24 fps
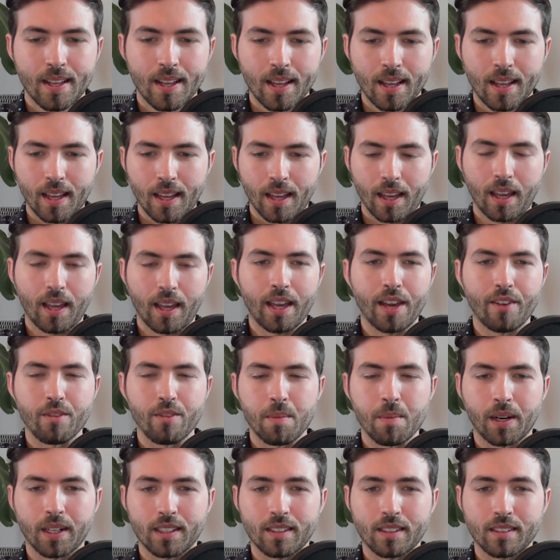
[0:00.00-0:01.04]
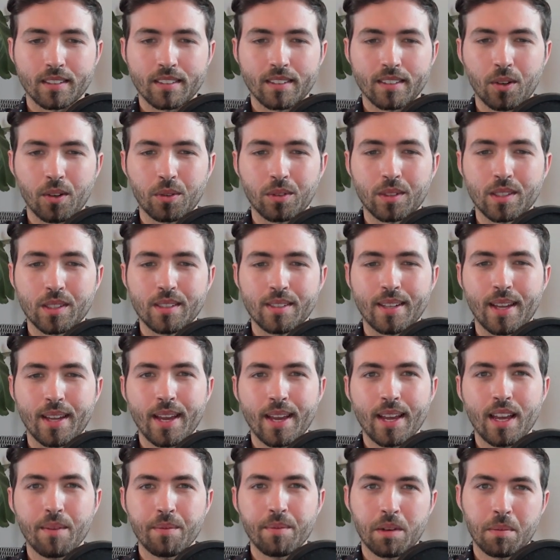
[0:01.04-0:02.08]
Hey everybody, so
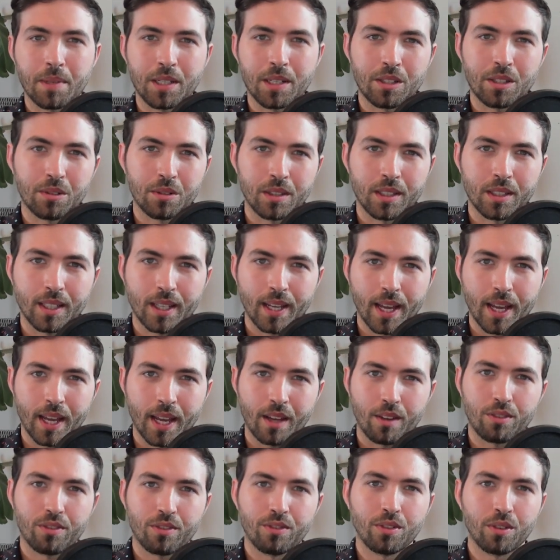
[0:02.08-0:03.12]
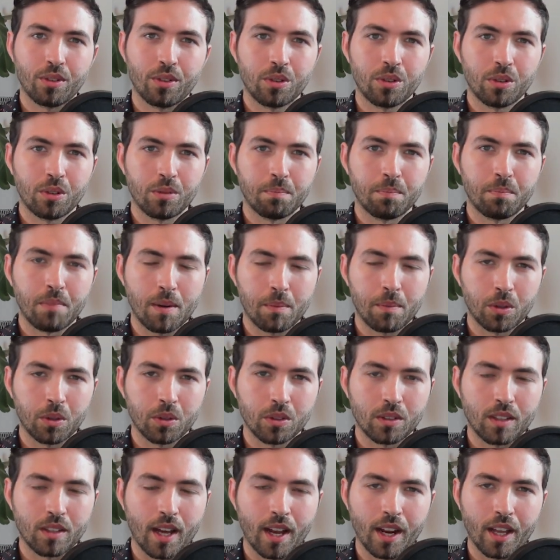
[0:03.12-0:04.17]
today I'm going to be doing a full Bubble
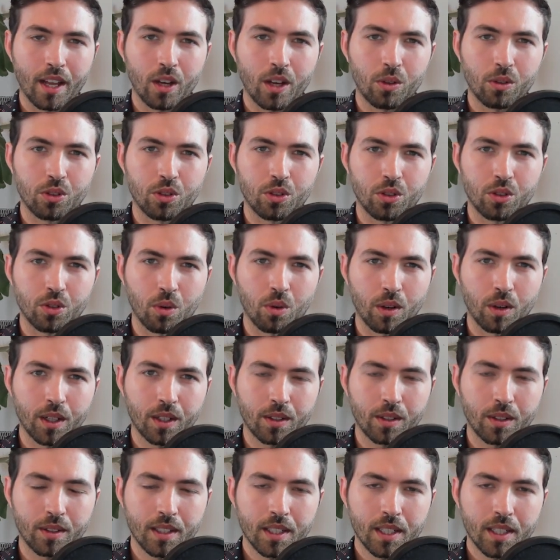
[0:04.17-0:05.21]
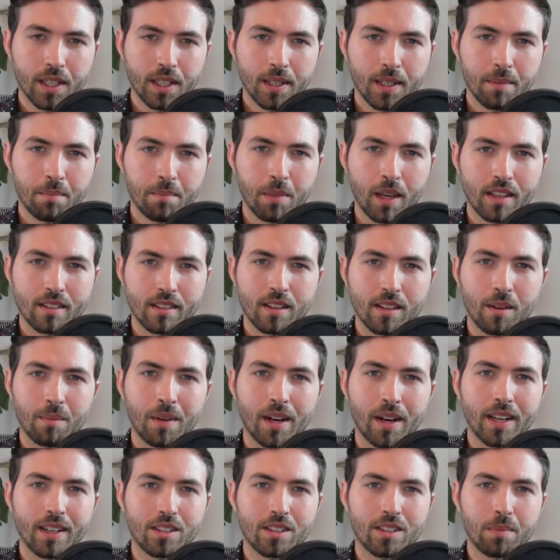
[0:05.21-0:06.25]
dot i o tutorial based on
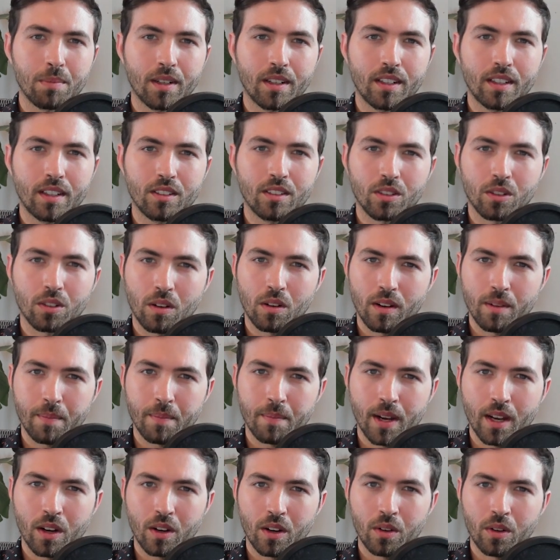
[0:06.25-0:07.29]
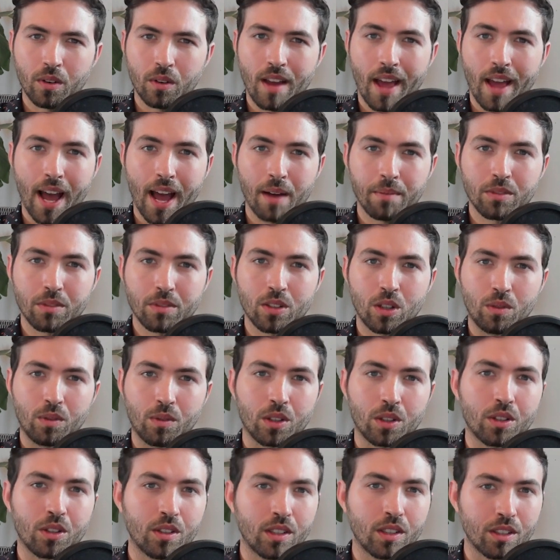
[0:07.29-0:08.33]
my experience growing my own app to over
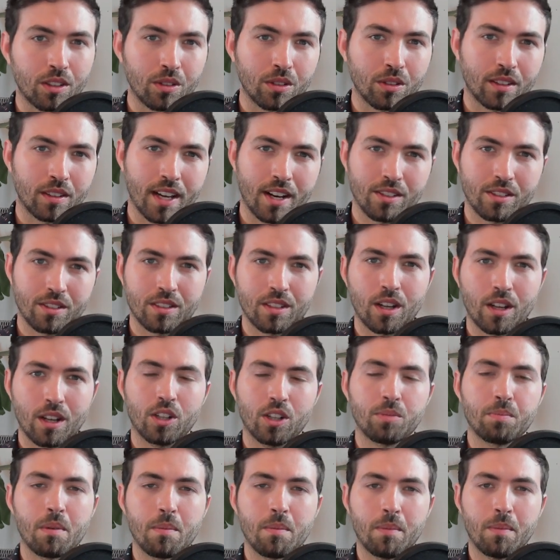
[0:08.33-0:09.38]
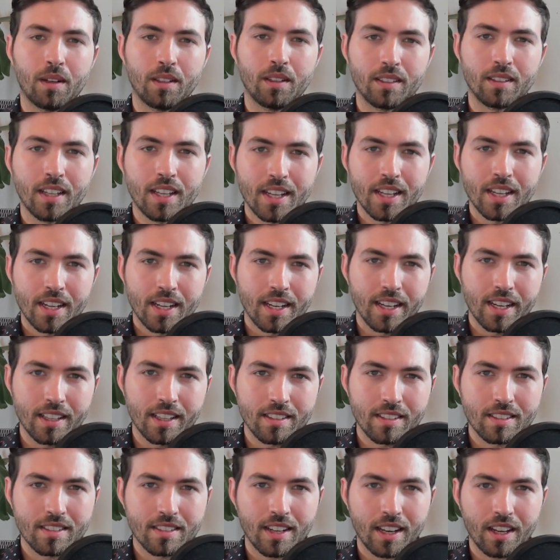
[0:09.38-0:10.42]
thirty-two thousand dollars per month
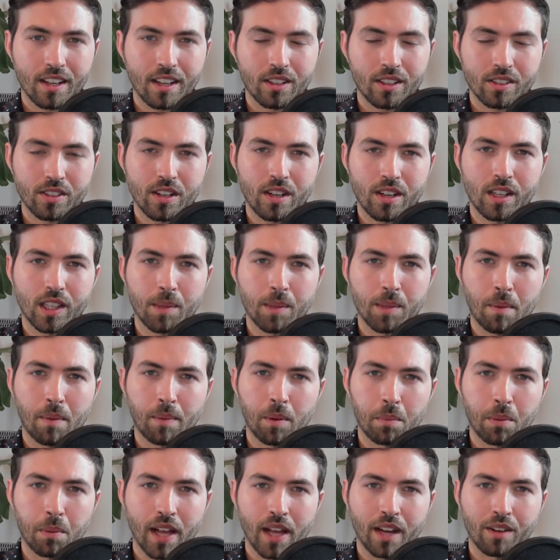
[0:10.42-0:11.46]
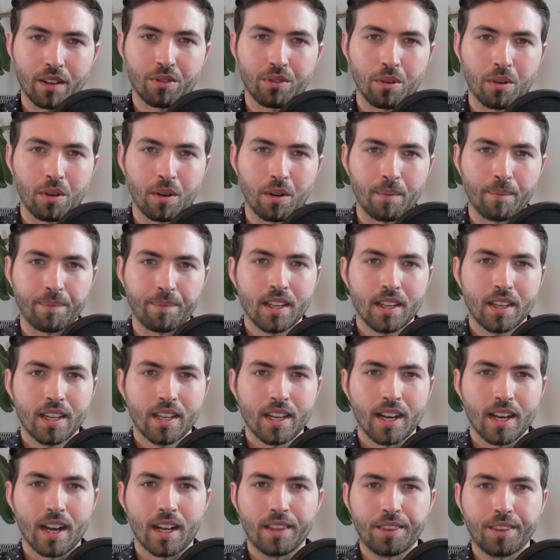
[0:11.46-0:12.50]
in sales on the Bubble platform.
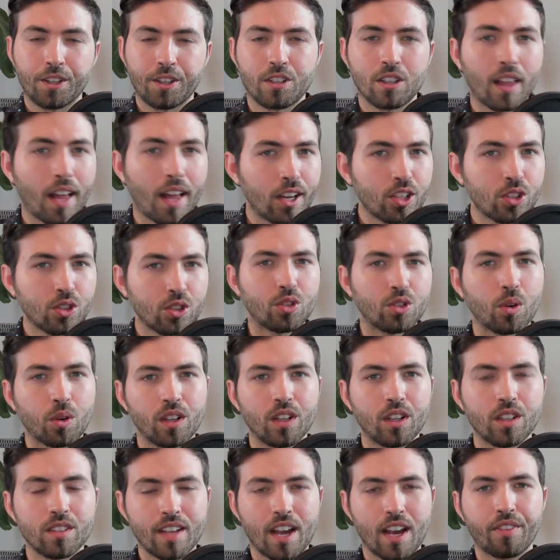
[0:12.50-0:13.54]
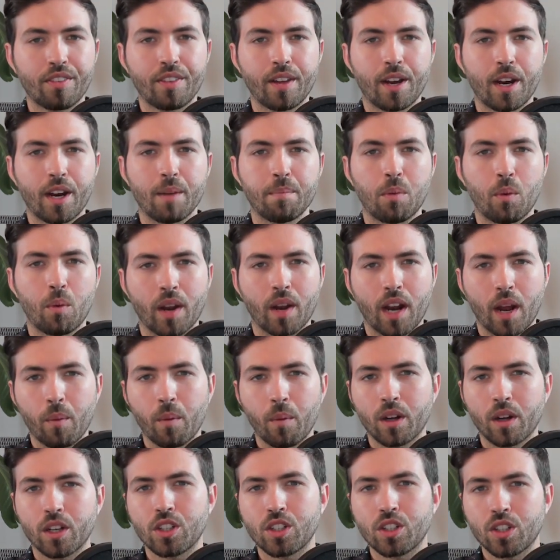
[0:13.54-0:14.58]
Uh, there's a lot of tutorials out there, but what I
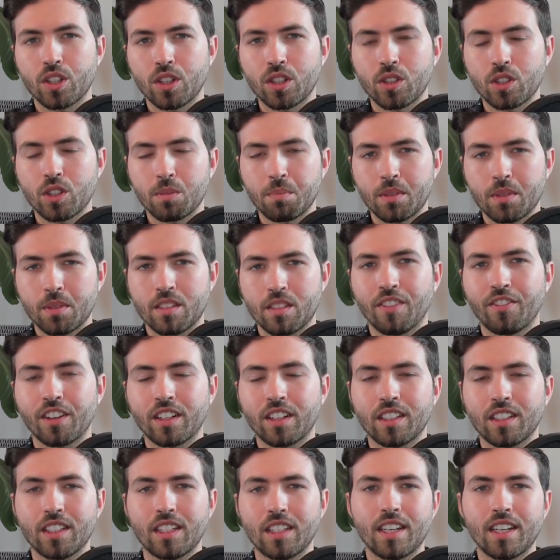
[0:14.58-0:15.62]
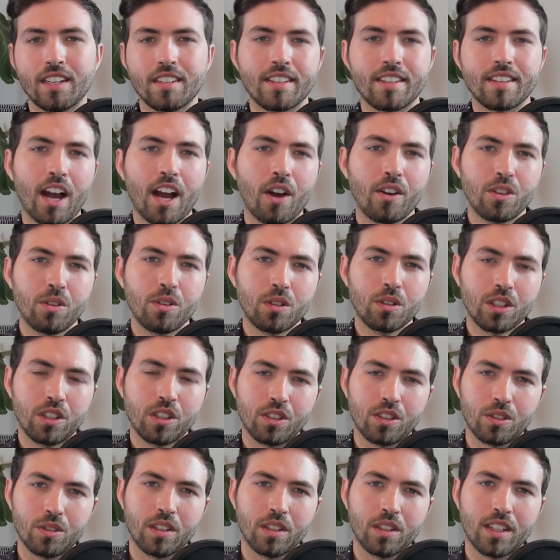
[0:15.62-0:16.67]
want to show you specifically is how you can
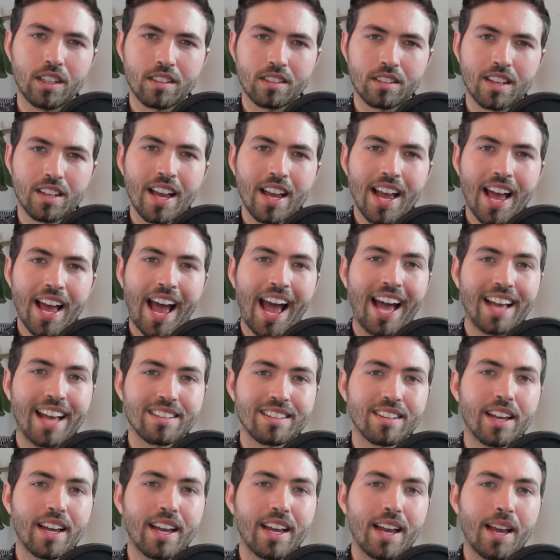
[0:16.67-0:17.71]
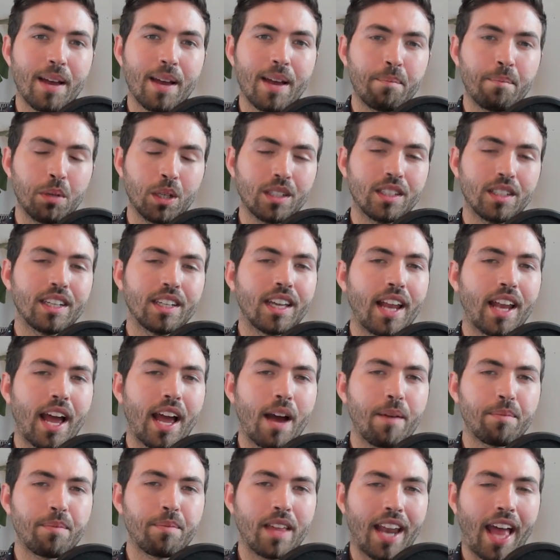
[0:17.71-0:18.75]
do this as building an
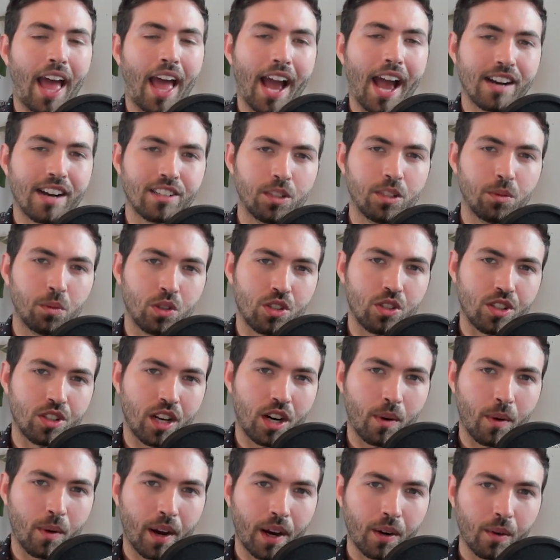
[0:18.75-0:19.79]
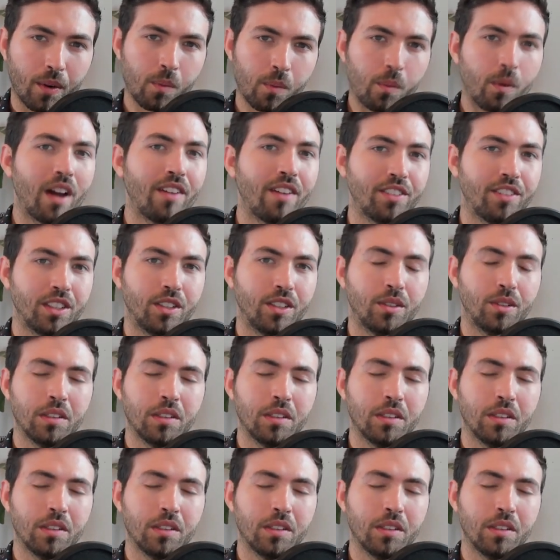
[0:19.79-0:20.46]
app that actually will generate revenue.